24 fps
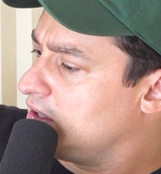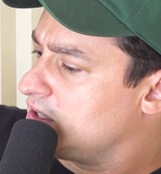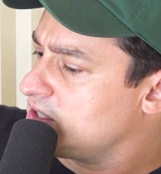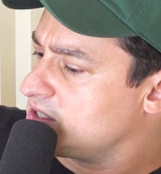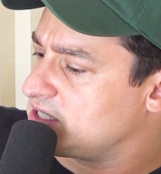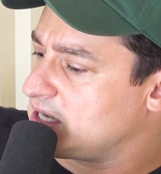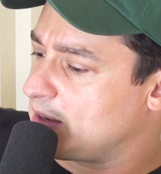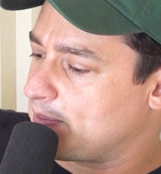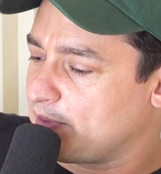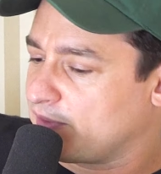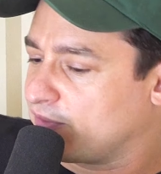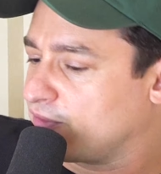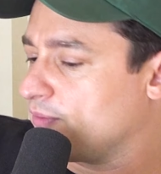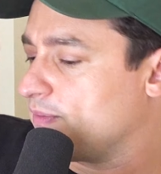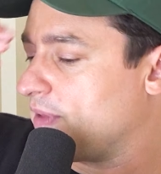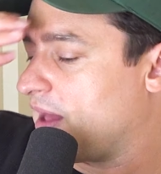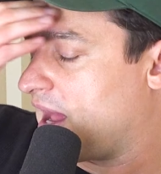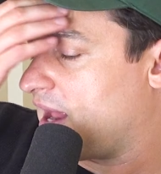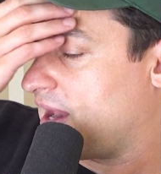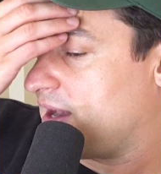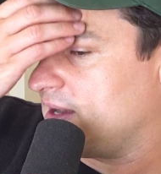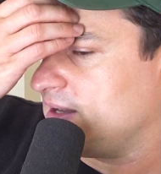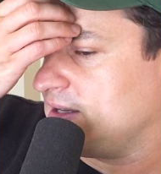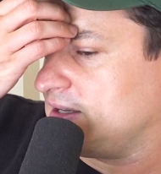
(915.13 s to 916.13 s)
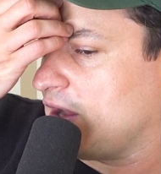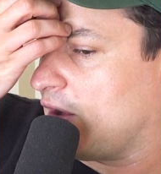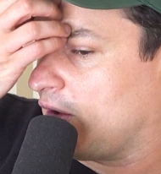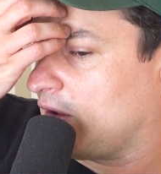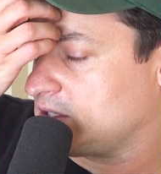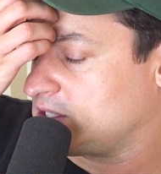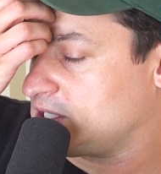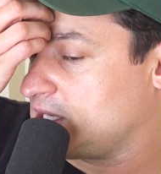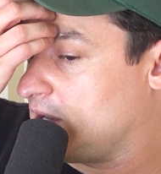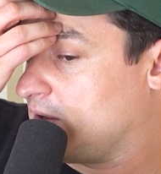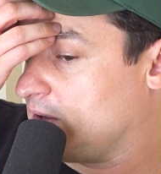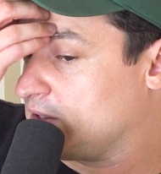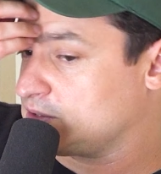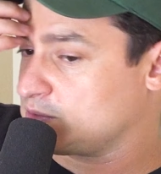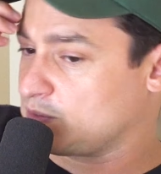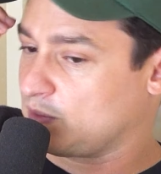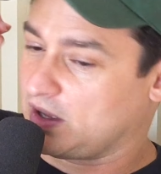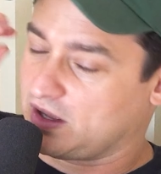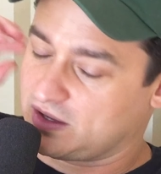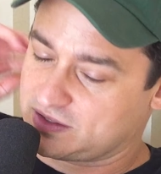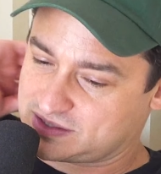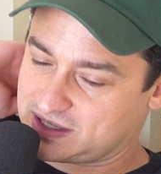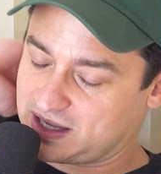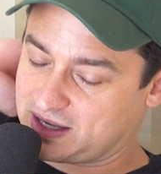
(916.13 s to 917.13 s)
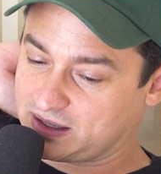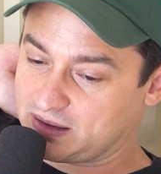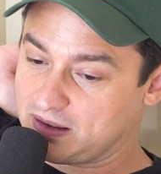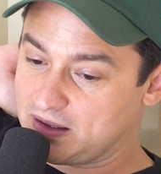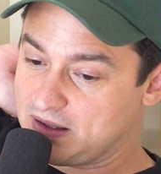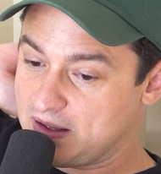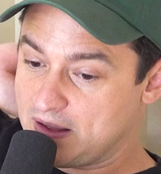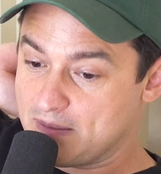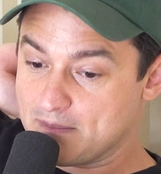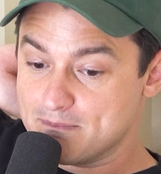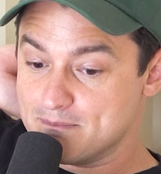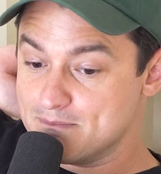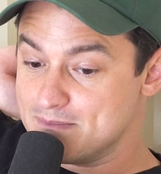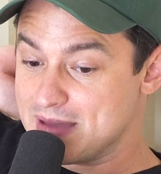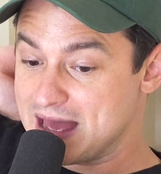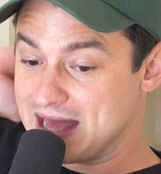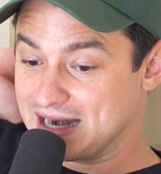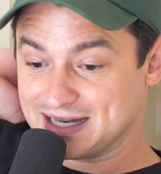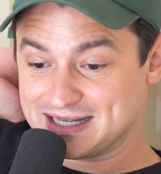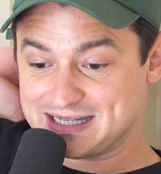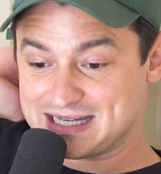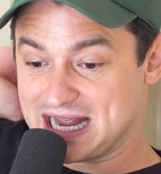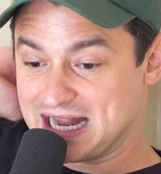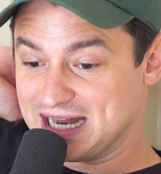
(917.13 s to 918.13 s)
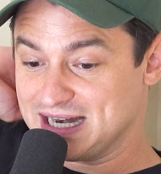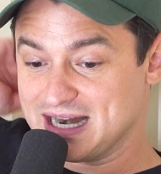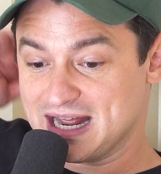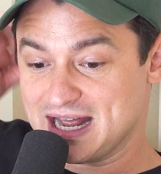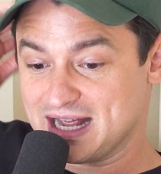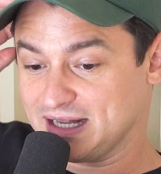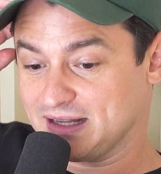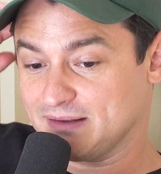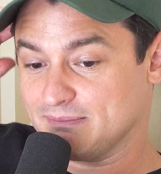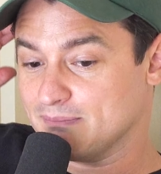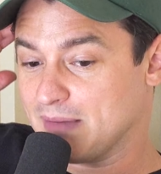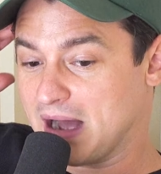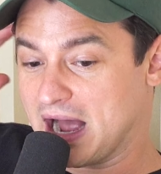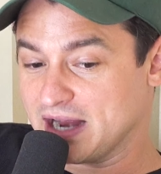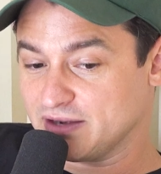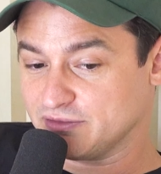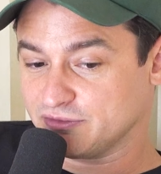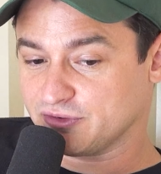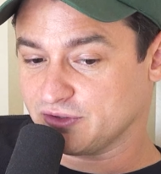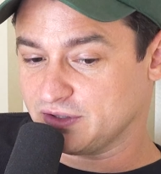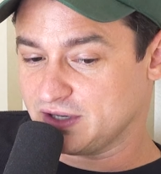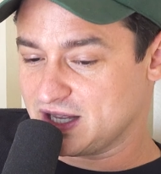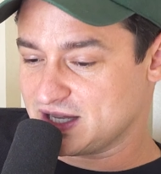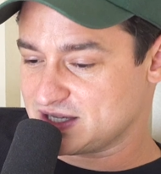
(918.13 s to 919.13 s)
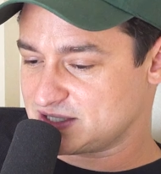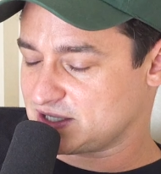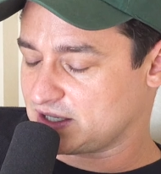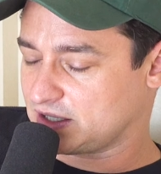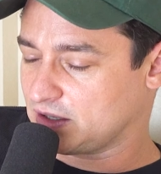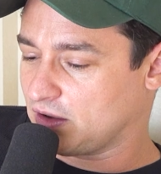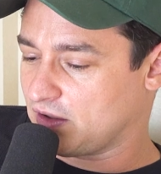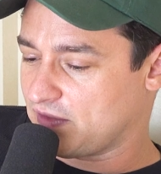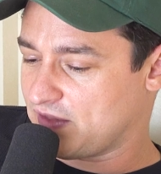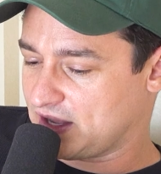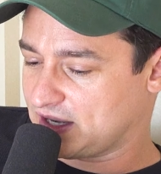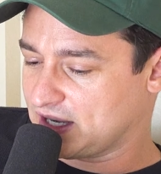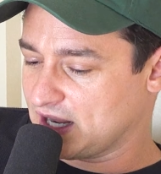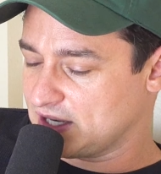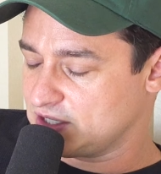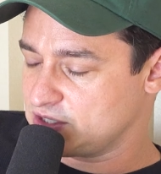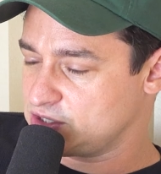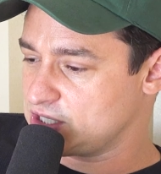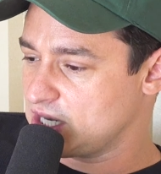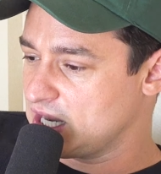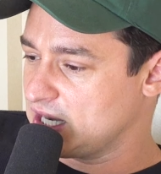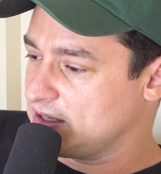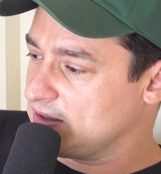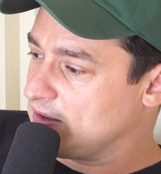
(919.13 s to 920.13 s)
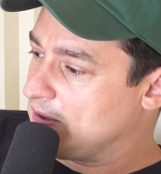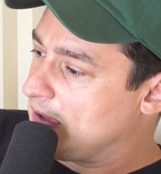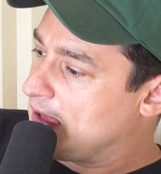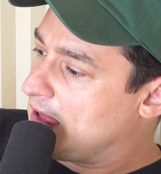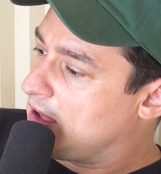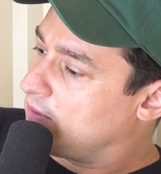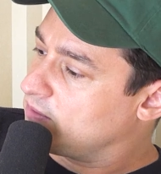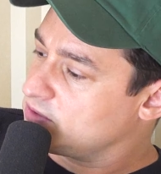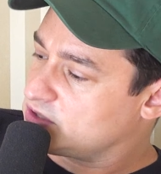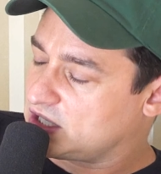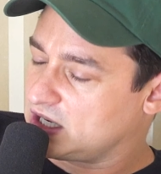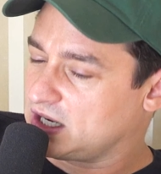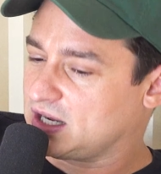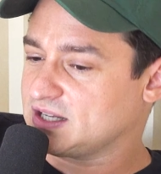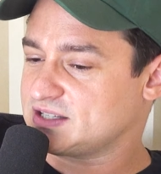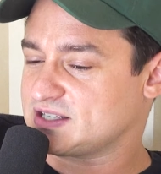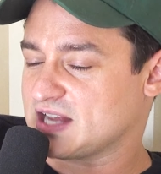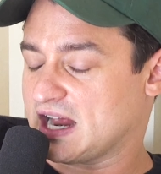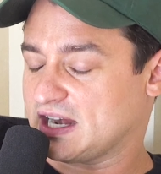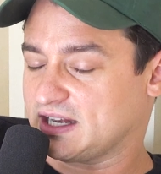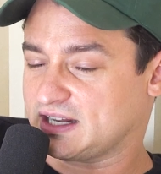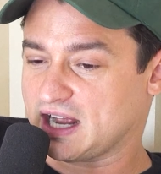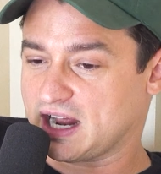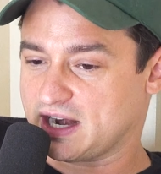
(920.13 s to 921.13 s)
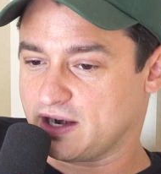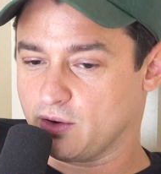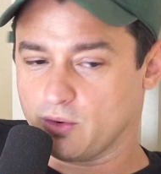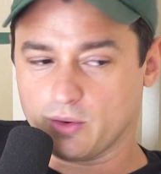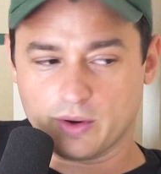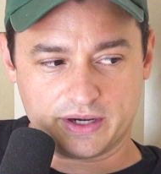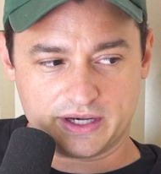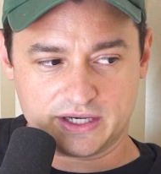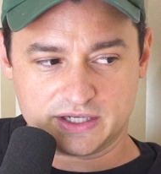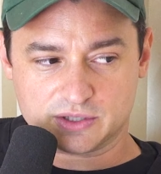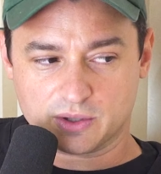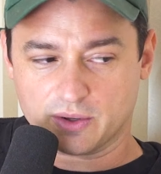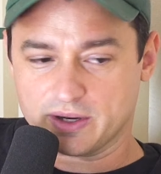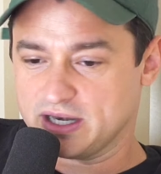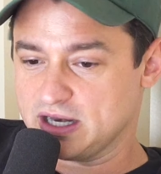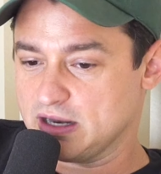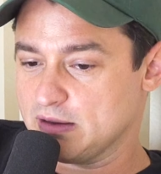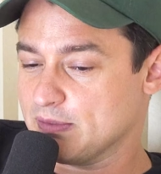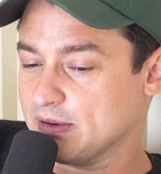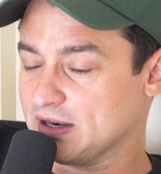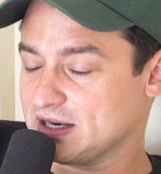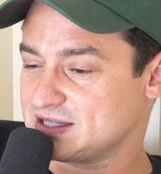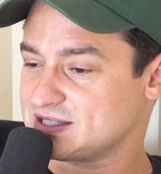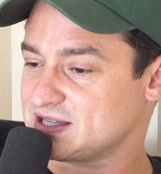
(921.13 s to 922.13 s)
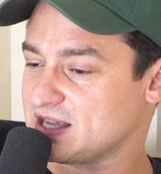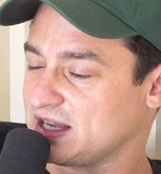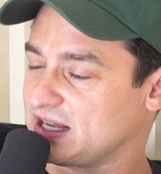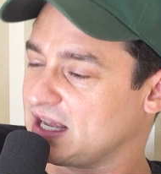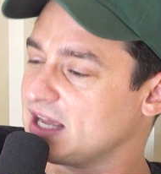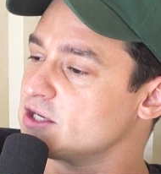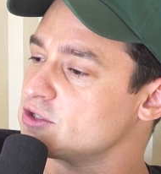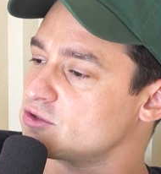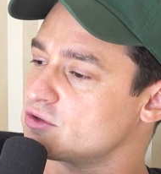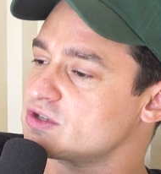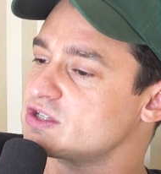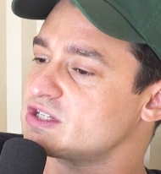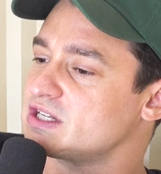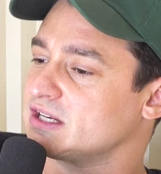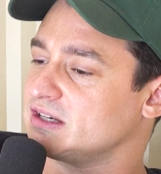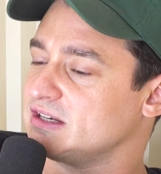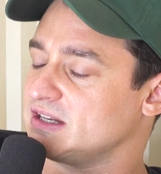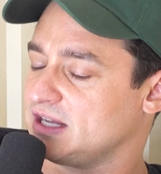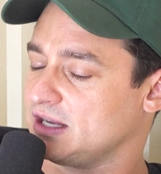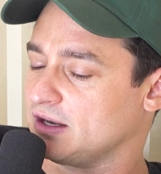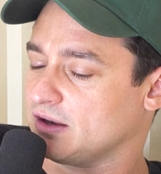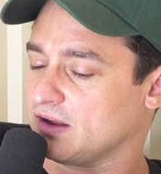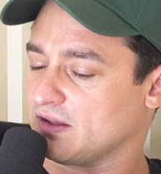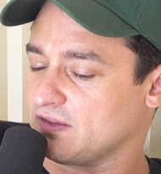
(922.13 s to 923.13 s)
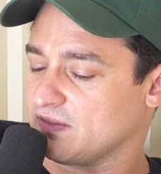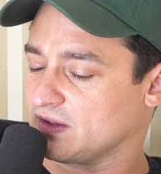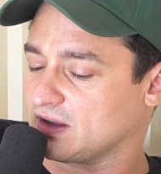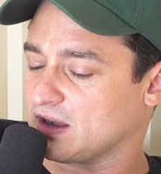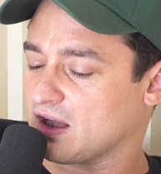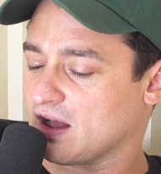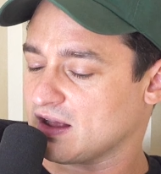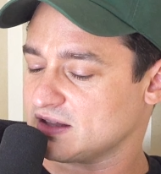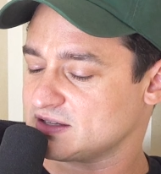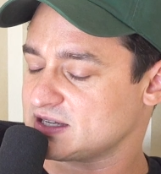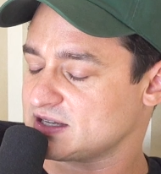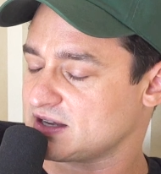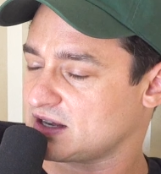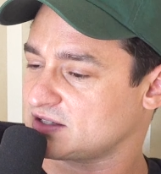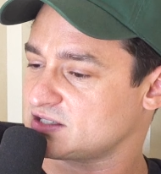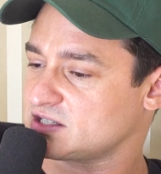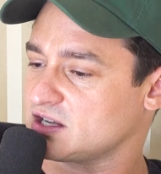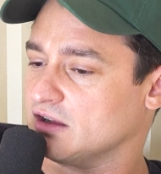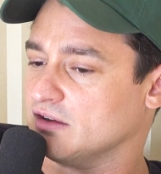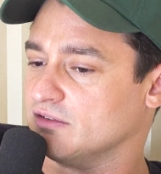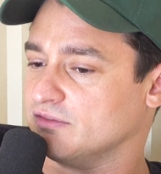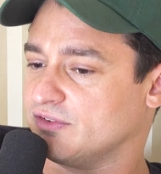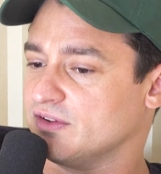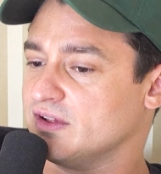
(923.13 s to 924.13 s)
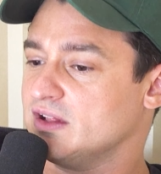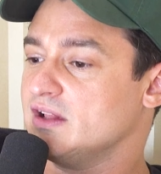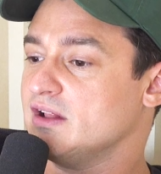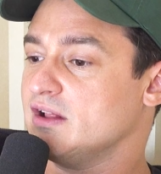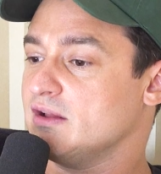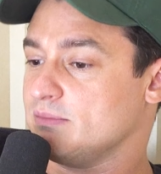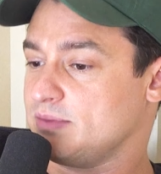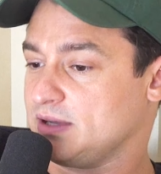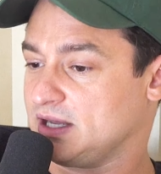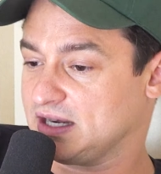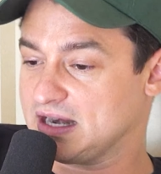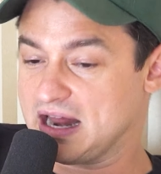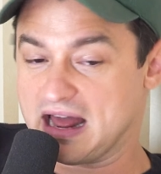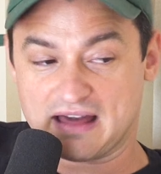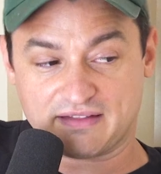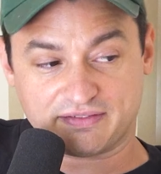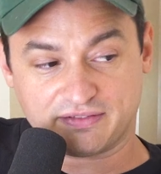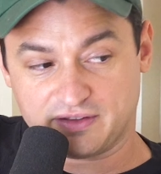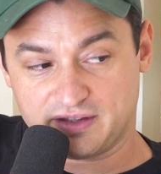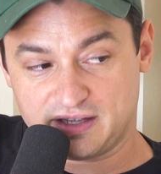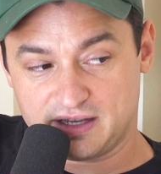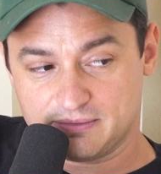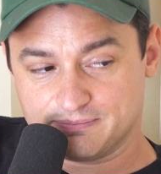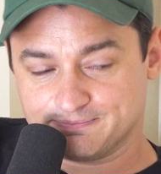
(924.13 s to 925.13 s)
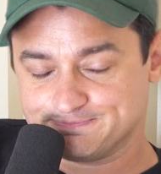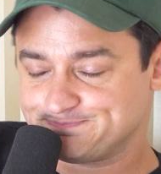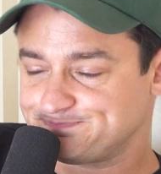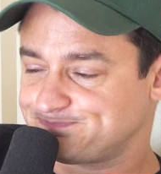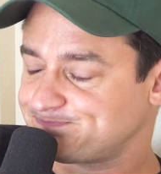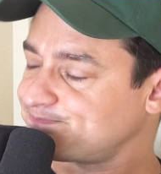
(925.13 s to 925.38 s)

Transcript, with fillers: separate from that also, as well as like meditating, mindfulness, like all that kind of shit, which can sound kind of hoity-toity, but it's like interesting to hear it in the context of being an athlete